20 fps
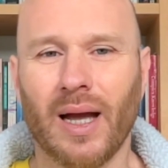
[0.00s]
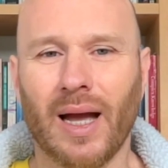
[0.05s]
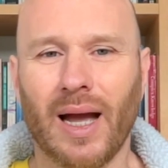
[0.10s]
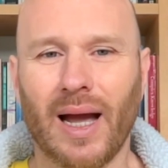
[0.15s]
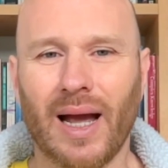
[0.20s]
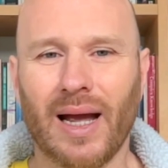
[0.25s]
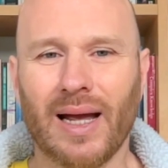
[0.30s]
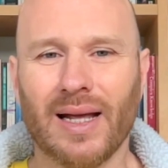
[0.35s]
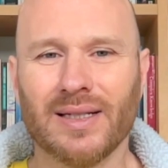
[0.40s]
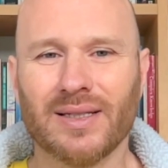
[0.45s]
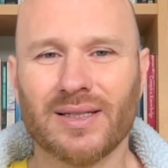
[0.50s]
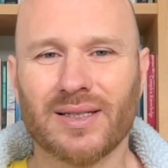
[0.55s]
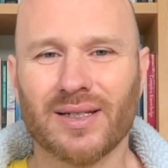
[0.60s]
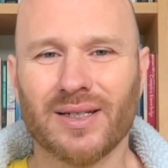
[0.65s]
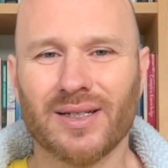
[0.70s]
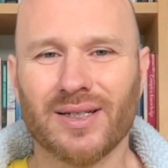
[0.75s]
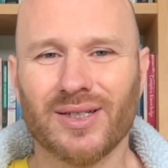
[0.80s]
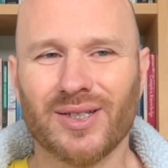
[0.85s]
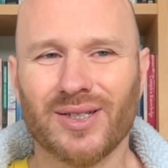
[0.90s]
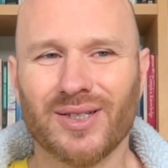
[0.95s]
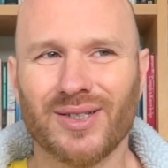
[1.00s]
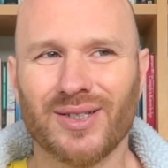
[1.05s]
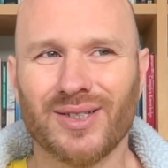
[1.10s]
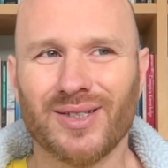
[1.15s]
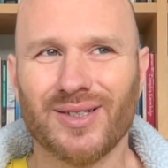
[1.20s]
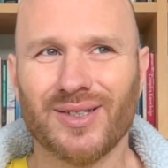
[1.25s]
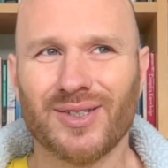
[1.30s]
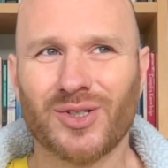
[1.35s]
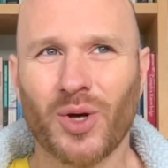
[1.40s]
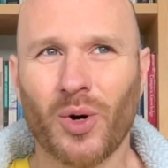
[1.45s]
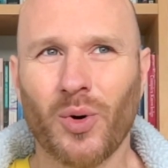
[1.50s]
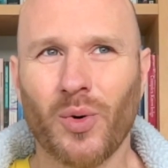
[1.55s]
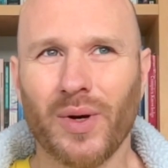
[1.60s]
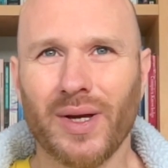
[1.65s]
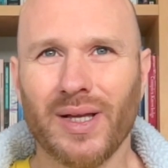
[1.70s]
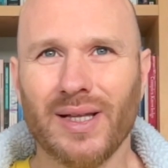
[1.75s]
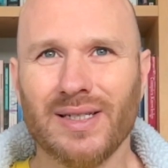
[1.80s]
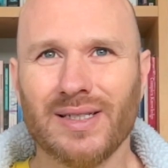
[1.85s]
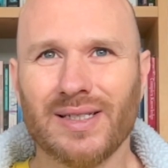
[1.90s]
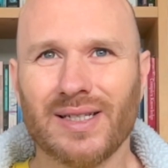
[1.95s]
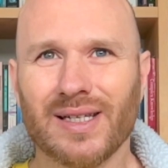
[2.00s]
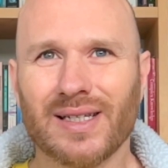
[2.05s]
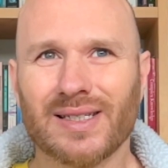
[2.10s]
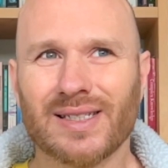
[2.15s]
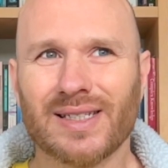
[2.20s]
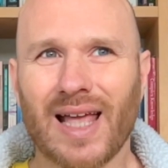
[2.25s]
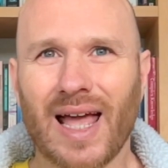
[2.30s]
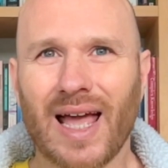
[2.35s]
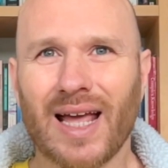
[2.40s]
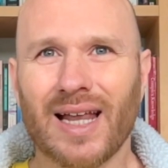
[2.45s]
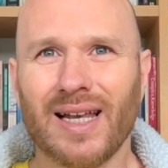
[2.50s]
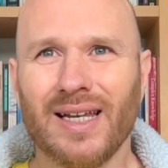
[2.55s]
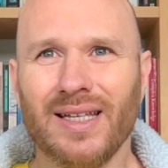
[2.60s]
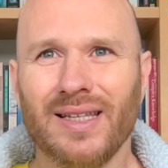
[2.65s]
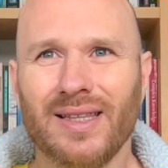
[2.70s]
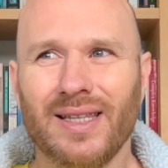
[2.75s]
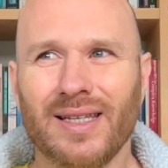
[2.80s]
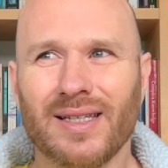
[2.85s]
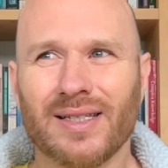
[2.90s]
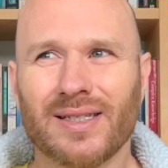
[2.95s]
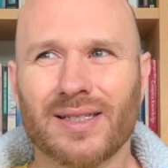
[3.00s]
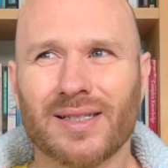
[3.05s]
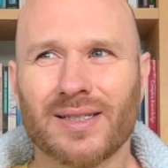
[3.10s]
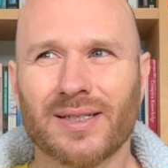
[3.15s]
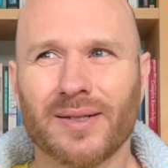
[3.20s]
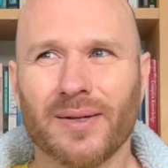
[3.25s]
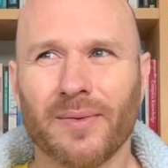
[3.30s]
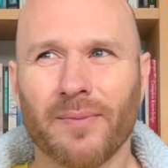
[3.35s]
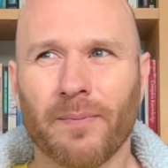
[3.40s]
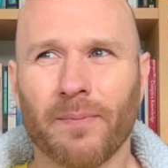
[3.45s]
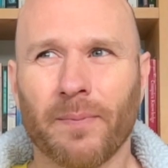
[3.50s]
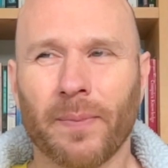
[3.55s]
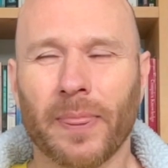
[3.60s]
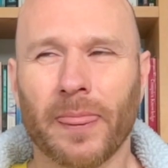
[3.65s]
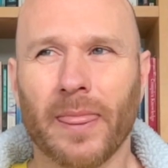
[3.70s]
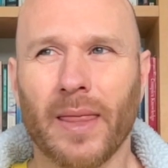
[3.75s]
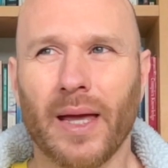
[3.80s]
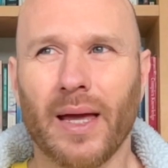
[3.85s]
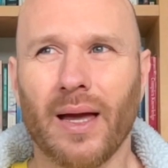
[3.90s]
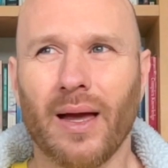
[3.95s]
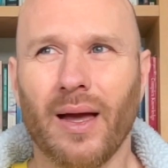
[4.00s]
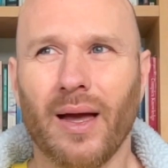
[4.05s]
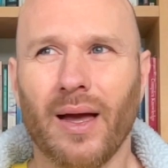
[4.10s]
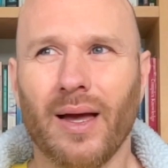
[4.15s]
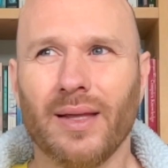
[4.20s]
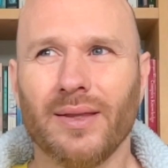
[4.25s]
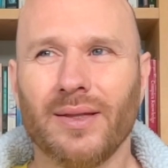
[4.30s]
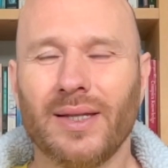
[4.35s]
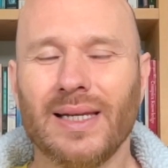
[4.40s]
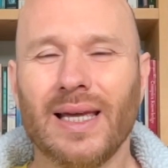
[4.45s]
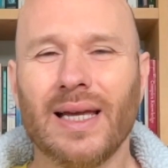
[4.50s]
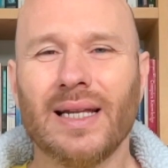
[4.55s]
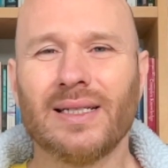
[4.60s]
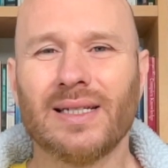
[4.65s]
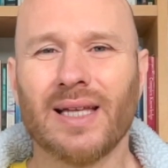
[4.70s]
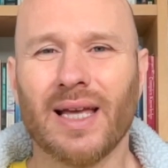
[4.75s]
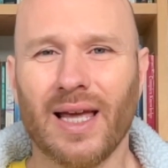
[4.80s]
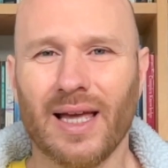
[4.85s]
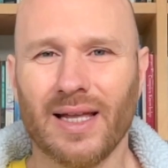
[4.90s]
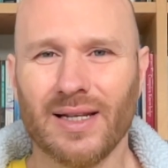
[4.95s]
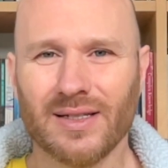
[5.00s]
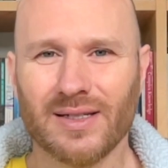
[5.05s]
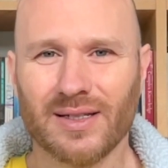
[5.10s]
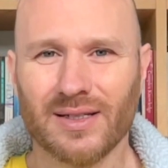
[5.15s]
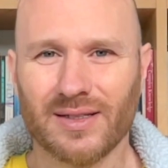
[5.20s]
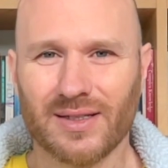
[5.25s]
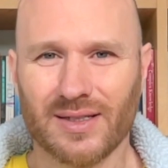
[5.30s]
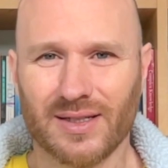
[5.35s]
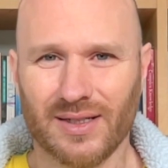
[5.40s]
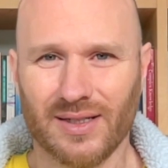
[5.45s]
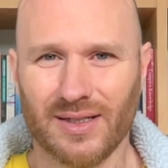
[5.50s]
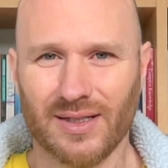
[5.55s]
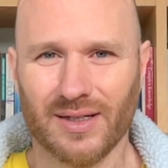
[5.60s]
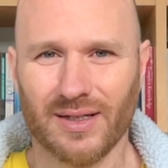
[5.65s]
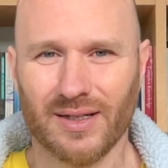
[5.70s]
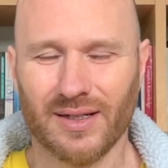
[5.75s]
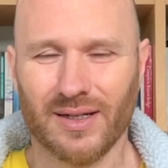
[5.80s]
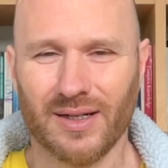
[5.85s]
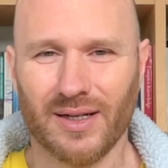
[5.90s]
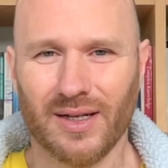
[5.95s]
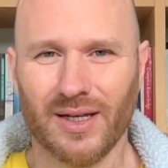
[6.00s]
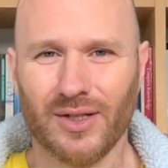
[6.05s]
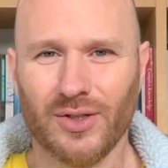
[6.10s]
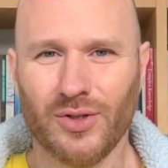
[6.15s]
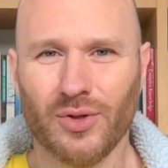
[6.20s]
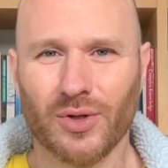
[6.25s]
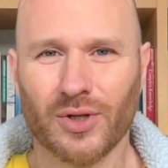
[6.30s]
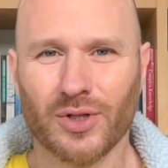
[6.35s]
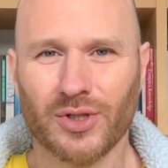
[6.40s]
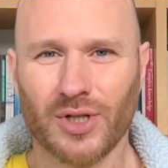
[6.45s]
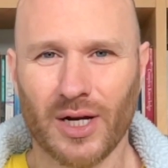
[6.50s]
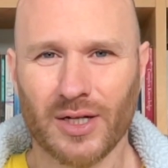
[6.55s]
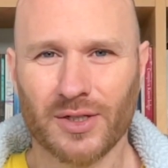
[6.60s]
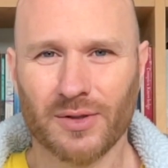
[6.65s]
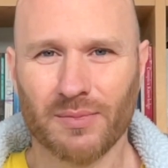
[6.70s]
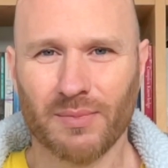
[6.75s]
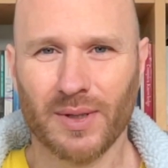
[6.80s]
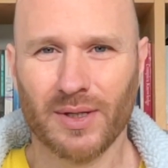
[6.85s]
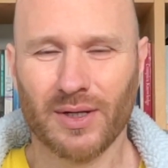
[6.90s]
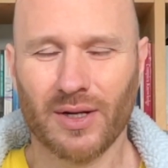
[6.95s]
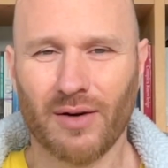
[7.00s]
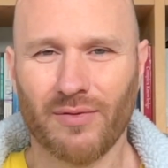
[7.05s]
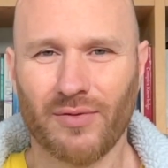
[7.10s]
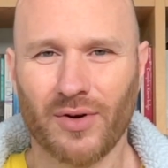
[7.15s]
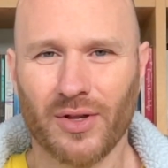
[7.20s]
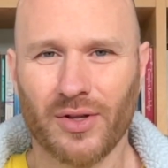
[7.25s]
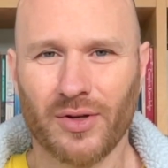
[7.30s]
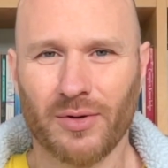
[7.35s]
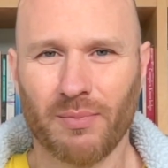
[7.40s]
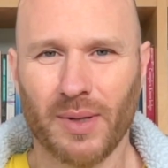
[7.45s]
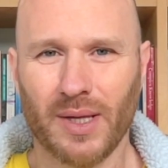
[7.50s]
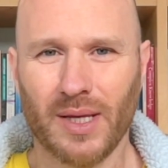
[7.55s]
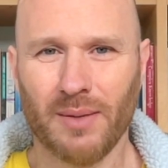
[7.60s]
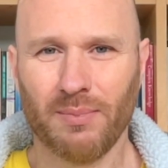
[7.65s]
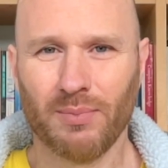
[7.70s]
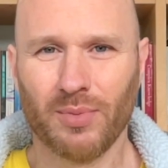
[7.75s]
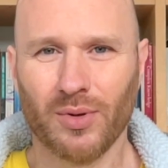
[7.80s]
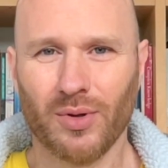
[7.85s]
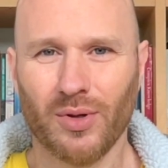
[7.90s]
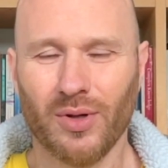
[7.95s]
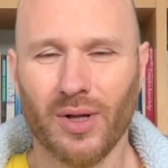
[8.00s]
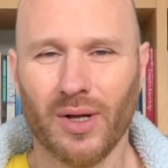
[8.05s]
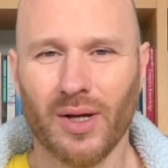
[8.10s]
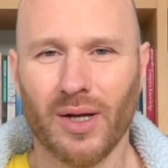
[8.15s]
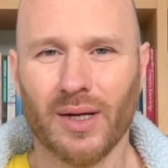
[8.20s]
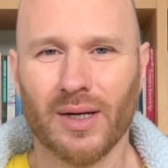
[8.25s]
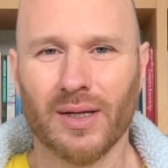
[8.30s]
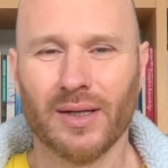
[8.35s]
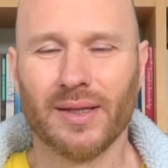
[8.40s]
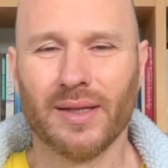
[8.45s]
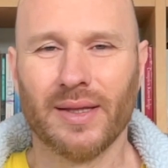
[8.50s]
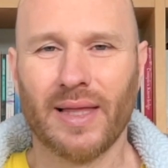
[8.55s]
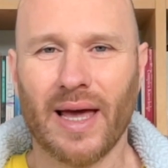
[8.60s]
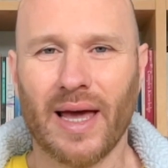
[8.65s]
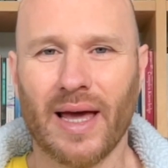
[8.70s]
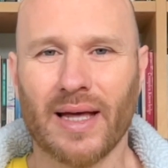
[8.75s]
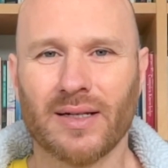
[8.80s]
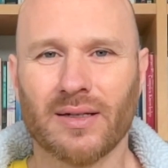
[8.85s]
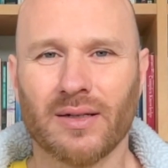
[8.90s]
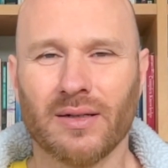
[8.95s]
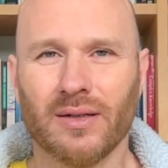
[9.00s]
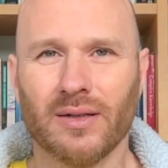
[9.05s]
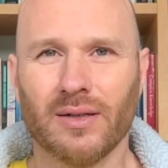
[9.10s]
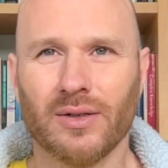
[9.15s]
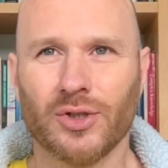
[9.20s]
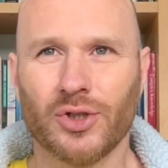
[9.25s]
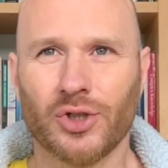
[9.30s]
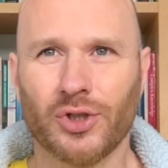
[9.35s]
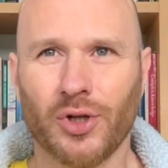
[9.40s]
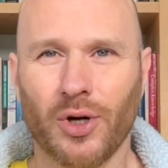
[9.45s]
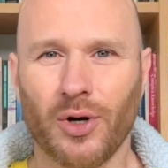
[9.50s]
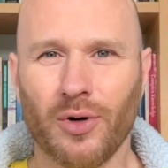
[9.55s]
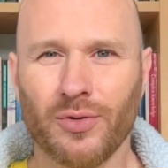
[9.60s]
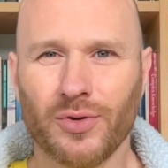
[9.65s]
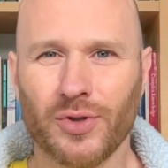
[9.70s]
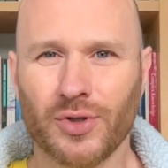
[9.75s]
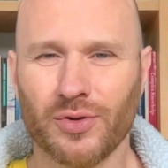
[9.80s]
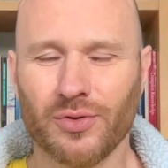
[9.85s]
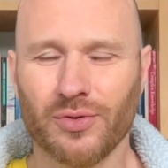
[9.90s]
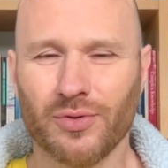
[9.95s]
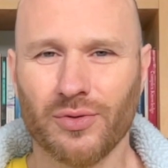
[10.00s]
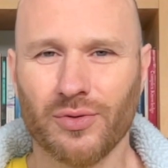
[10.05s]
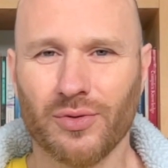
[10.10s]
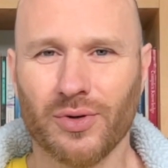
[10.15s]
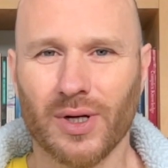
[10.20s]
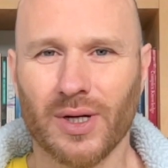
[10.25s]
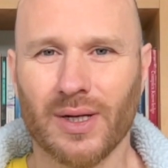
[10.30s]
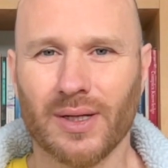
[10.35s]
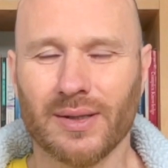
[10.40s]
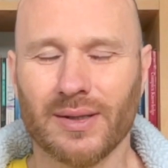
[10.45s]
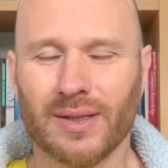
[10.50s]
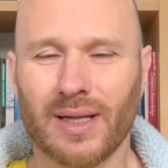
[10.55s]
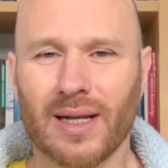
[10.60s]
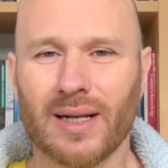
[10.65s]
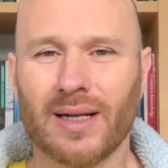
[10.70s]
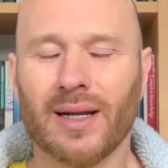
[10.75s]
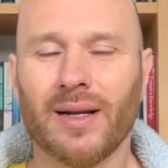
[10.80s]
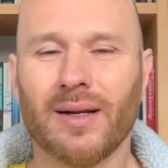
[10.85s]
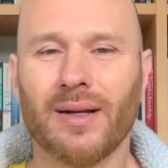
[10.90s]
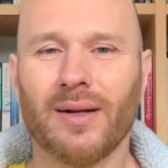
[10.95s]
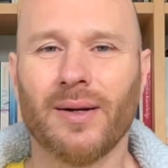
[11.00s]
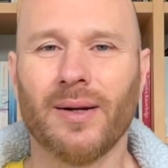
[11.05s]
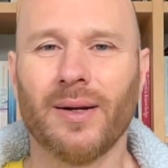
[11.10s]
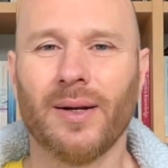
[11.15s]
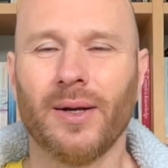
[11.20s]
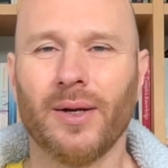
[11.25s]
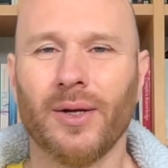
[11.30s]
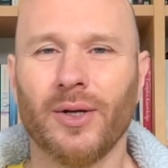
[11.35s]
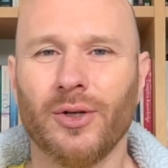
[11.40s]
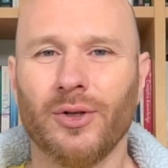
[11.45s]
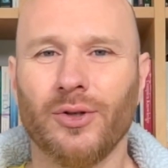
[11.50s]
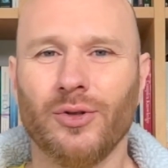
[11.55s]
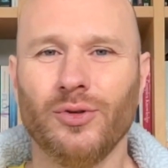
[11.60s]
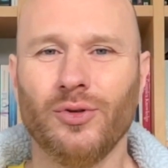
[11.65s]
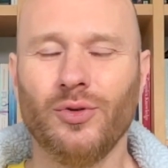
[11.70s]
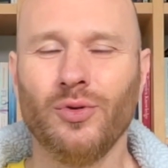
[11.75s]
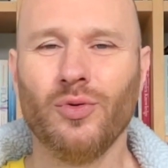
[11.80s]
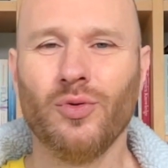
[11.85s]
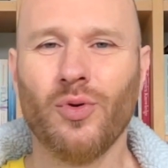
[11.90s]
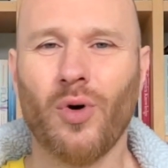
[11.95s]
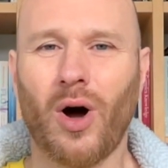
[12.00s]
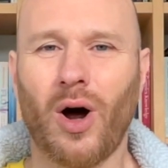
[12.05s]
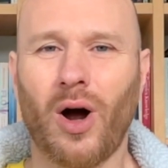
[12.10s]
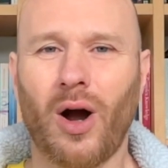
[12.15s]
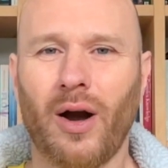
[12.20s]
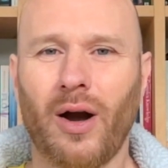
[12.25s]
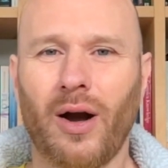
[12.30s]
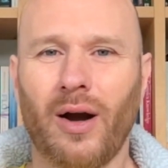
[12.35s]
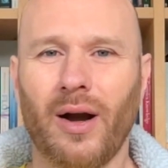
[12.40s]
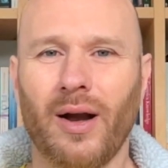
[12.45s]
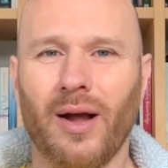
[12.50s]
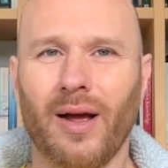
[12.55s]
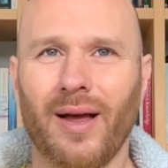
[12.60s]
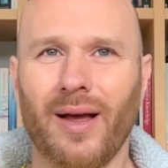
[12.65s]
And so it is exactly this, the intensity in your judgment of other people that shows you that you are